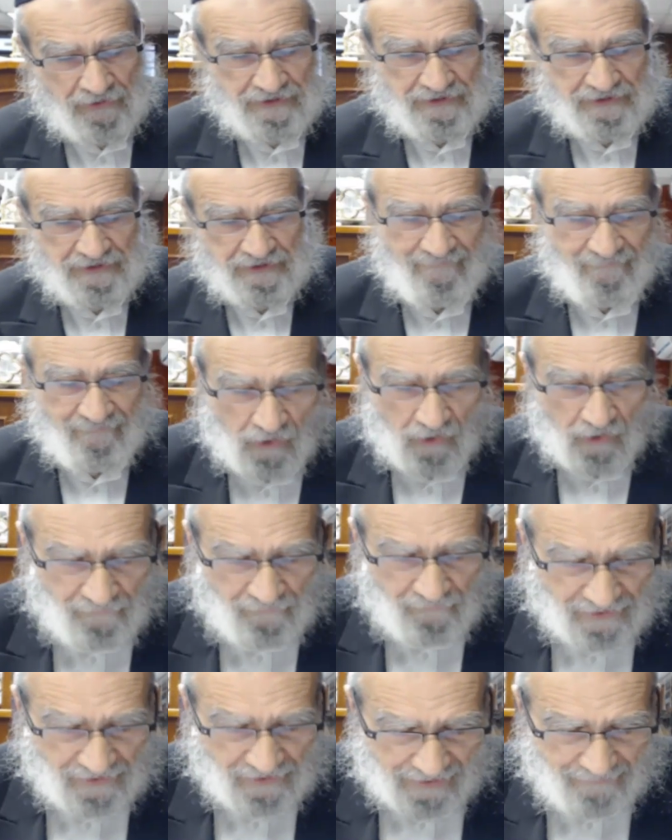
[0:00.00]
is
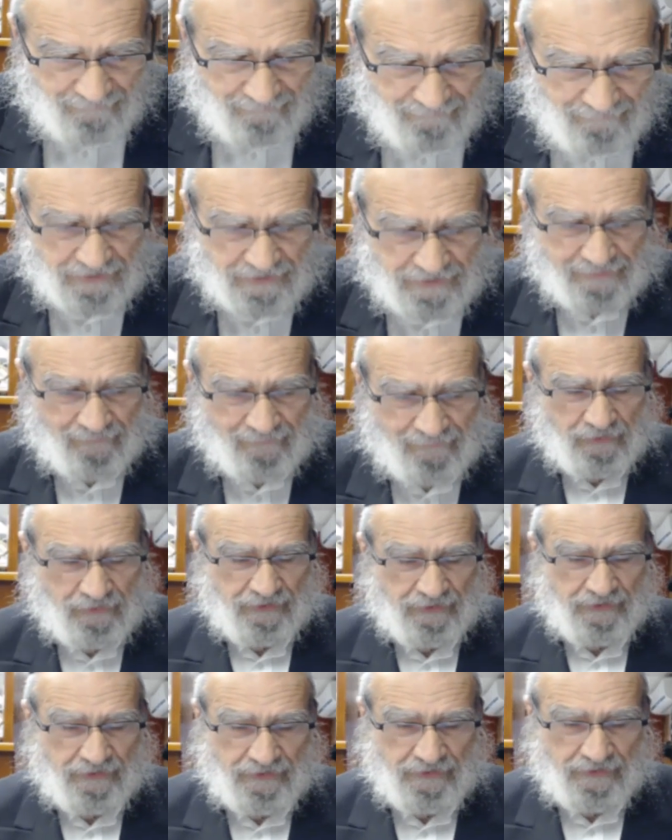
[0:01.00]
Kavonas
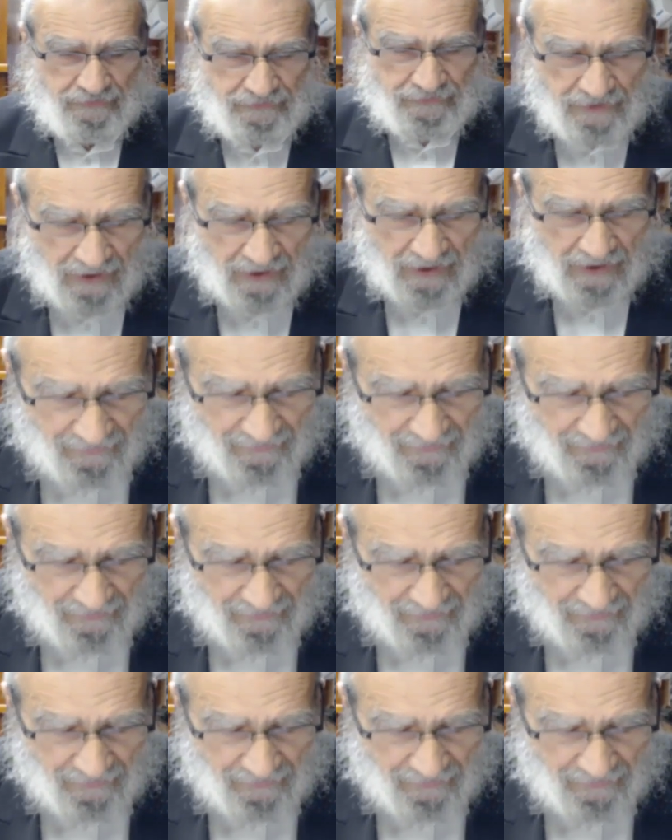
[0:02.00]
HaMitzvahs.